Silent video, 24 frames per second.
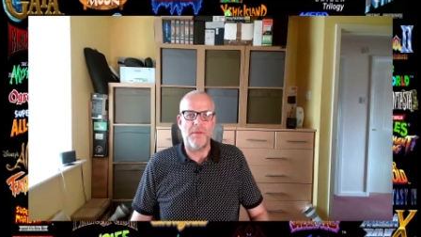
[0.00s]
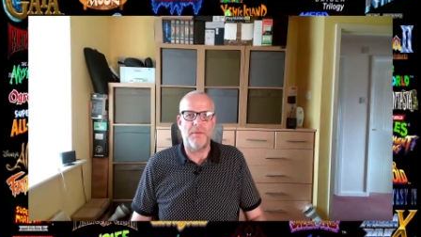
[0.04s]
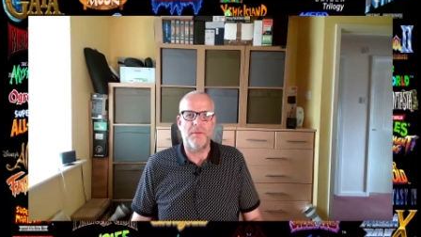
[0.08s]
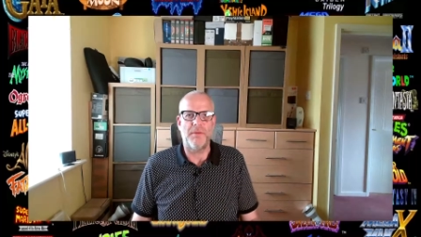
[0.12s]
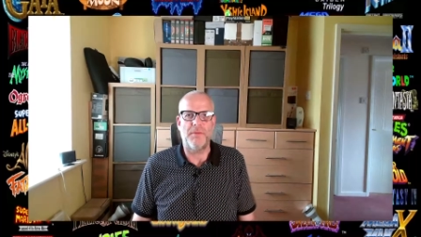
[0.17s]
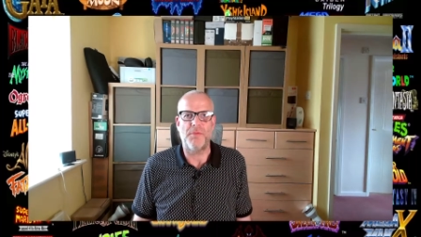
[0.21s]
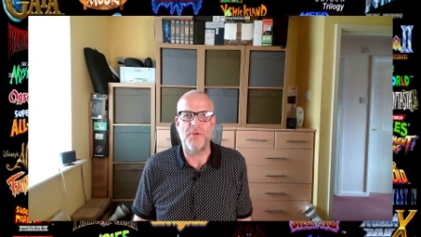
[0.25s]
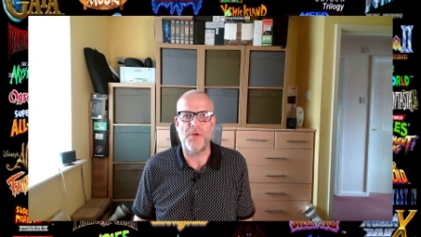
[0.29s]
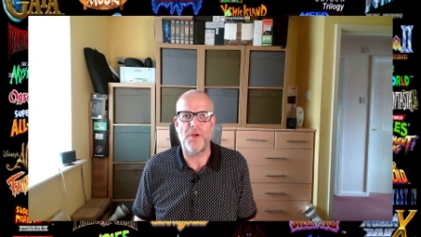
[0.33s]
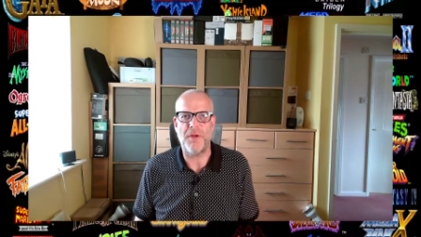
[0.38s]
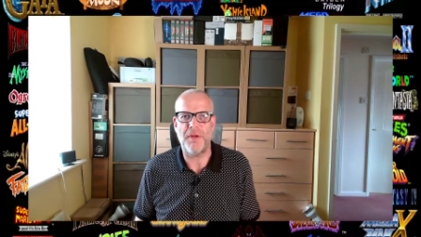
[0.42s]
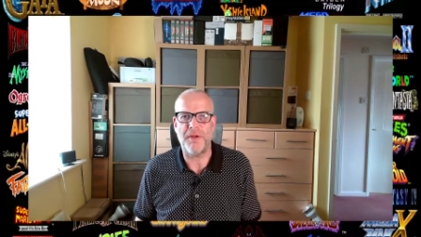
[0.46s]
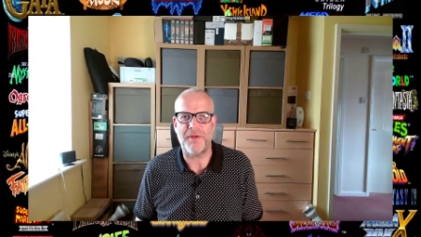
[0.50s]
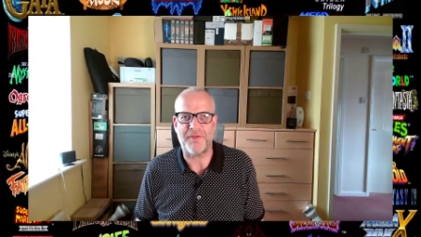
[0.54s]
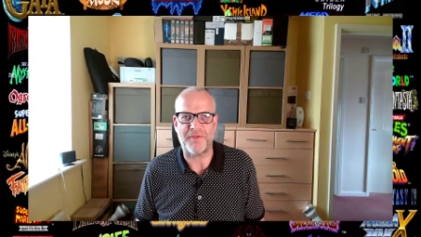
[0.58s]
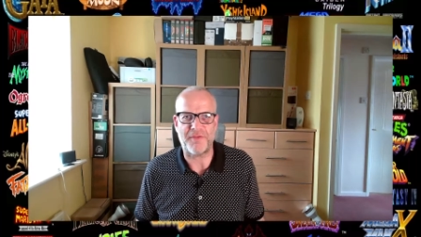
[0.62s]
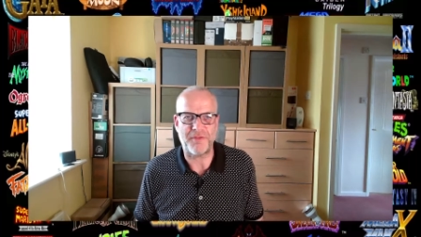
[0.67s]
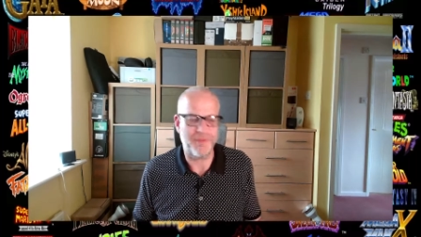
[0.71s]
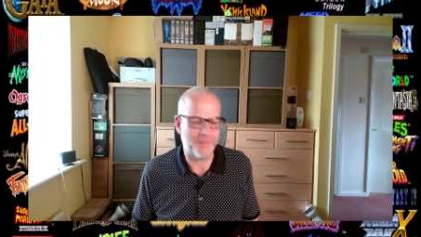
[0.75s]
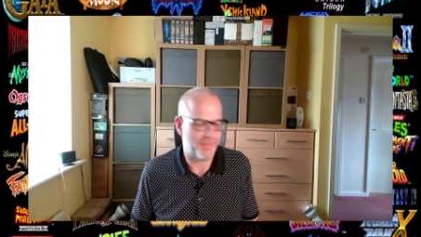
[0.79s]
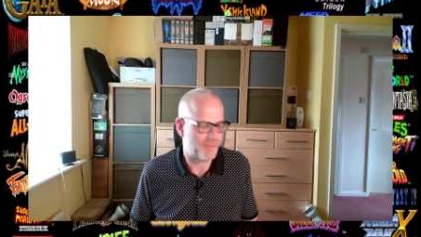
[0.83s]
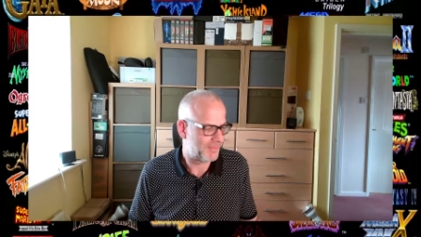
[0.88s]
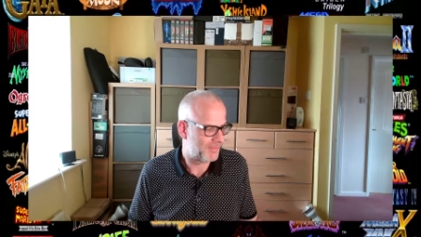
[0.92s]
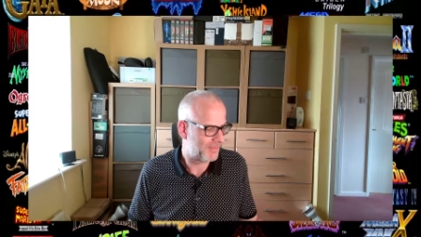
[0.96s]
Right,
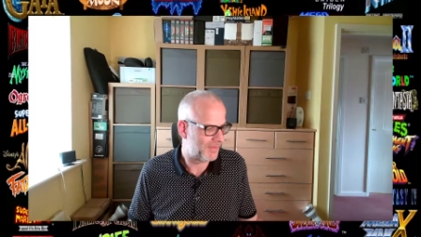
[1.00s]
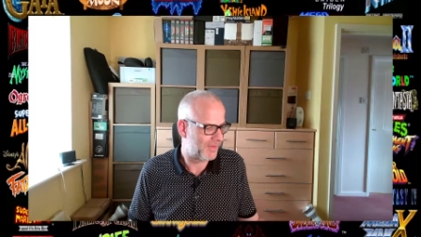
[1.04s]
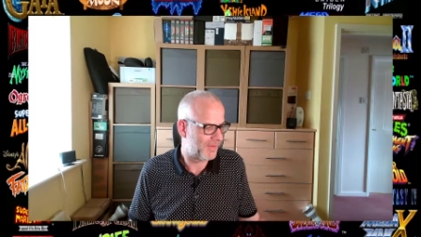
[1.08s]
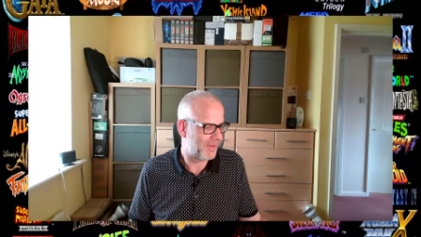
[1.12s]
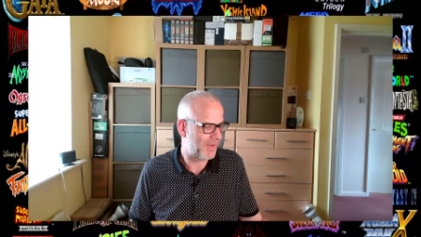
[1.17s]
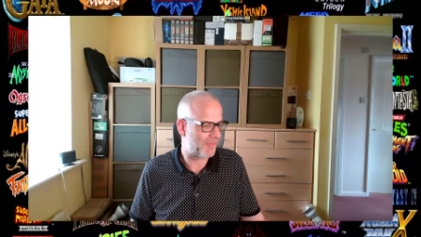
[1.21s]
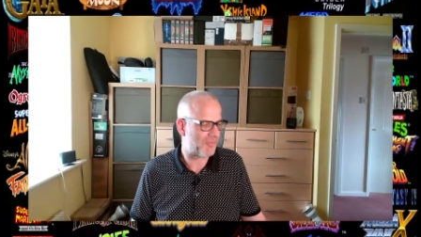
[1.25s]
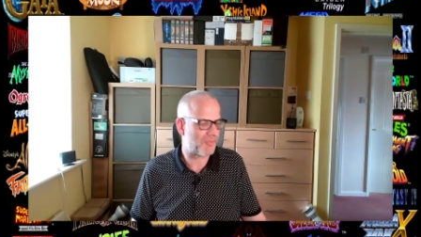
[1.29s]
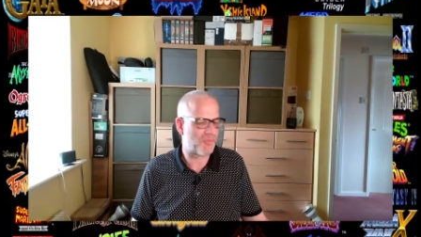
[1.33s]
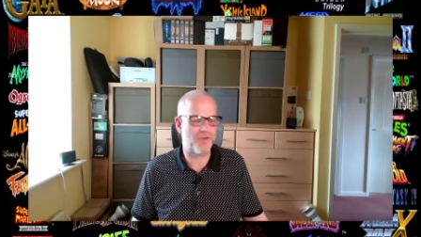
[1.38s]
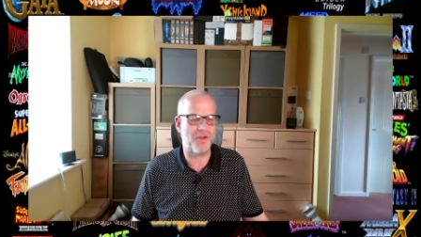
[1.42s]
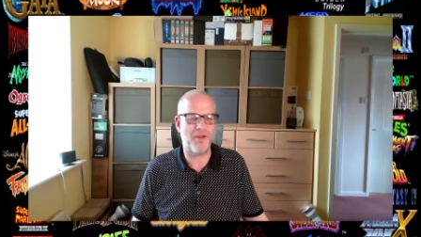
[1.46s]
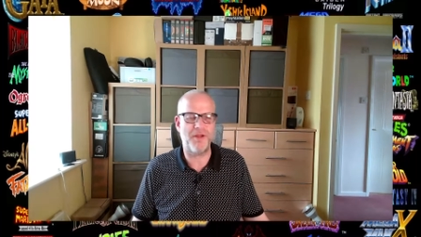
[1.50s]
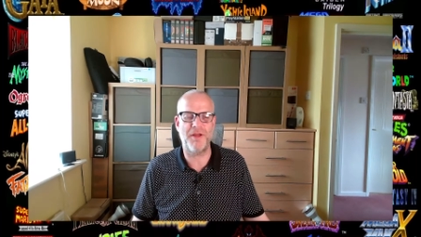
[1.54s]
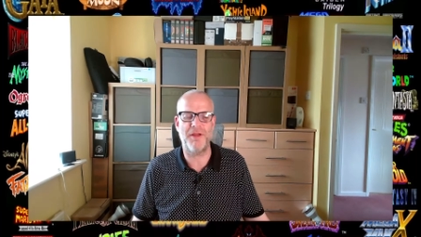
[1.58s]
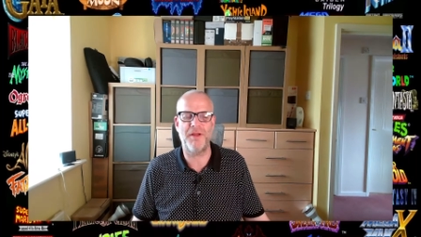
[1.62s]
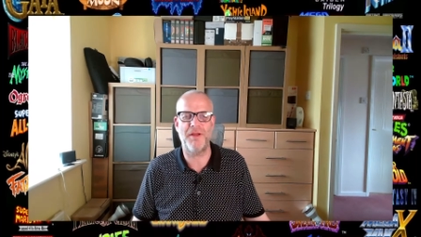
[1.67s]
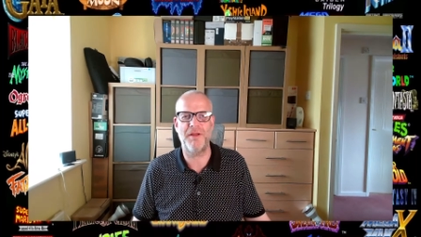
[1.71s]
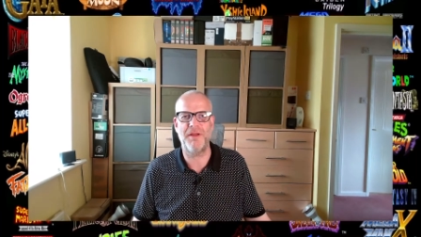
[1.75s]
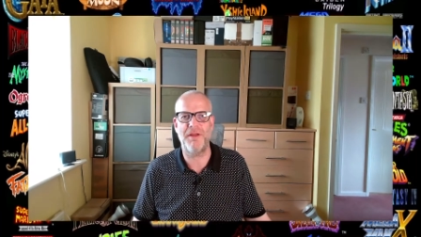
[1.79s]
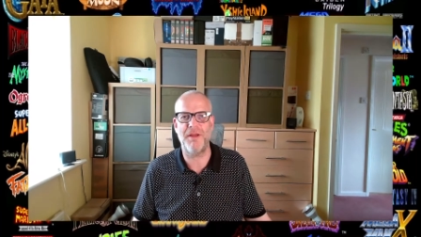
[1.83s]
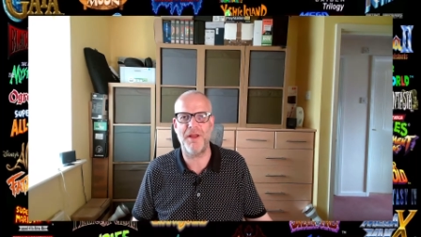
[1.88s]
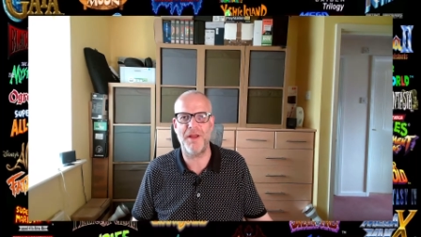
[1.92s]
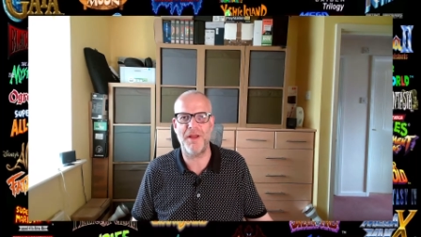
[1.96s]
after
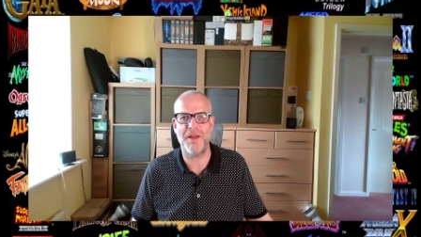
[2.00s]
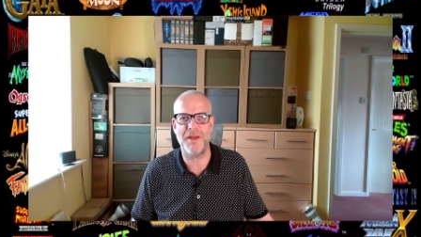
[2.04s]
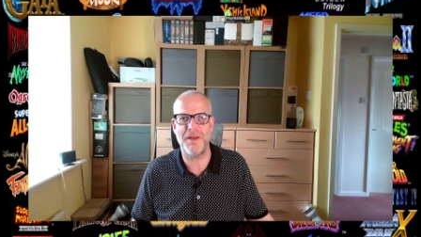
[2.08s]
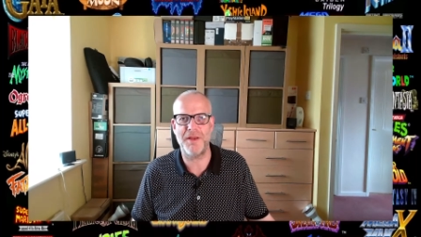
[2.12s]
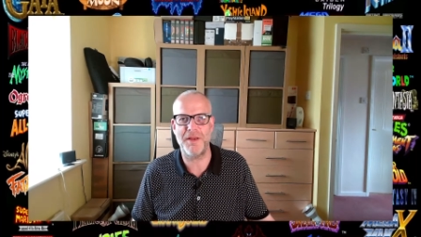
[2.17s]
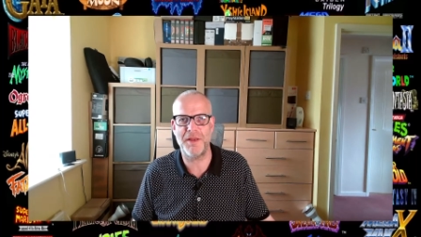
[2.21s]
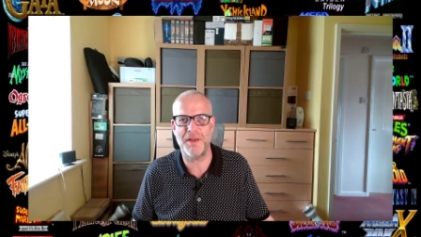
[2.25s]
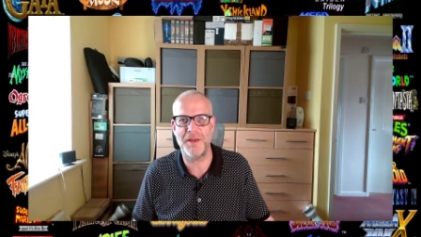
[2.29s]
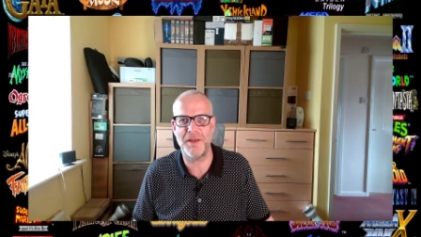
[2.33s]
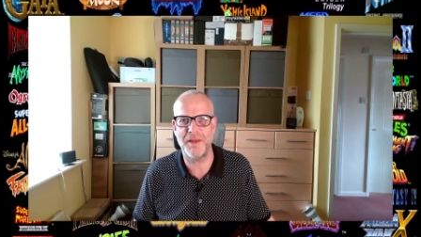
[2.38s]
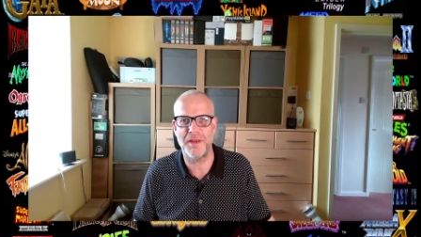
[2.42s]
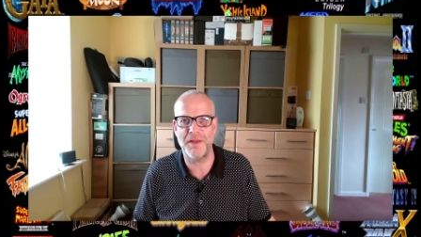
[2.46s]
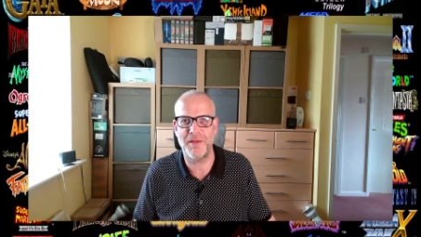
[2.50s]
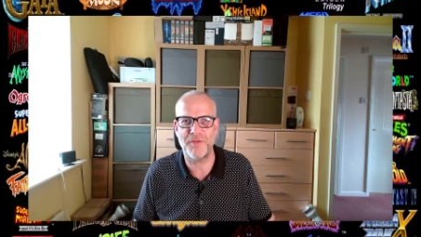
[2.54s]
a